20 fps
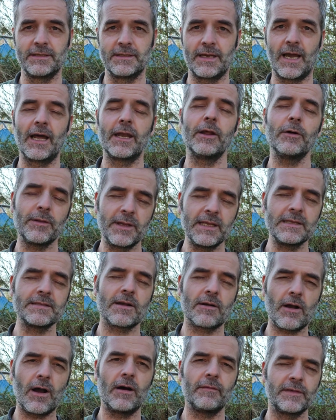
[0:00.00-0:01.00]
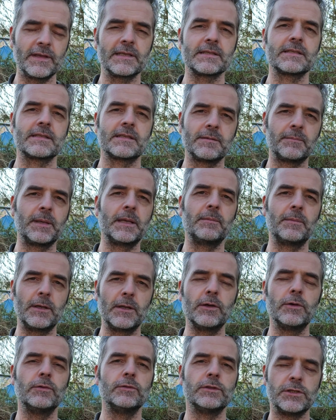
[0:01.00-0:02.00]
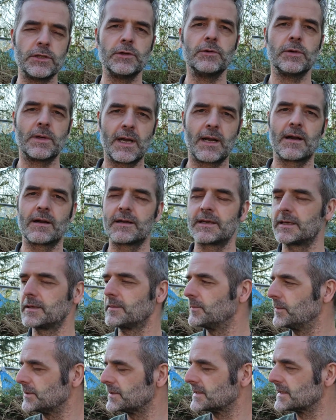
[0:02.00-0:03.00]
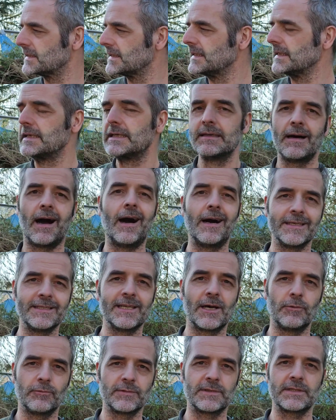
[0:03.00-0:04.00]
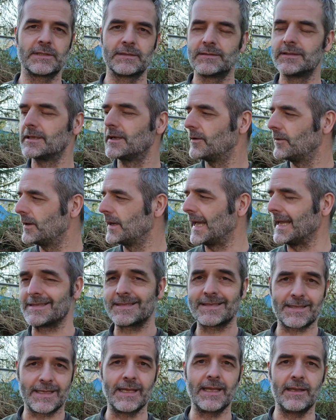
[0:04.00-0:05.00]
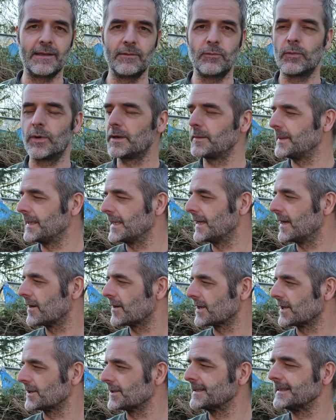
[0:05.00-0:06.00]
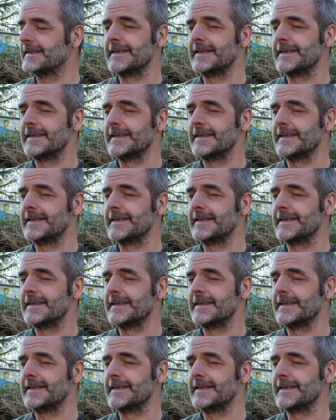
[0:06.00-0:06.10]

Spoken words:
I know these are obvious to people who do gardening, but I don't, hence the Wannabe Gardener.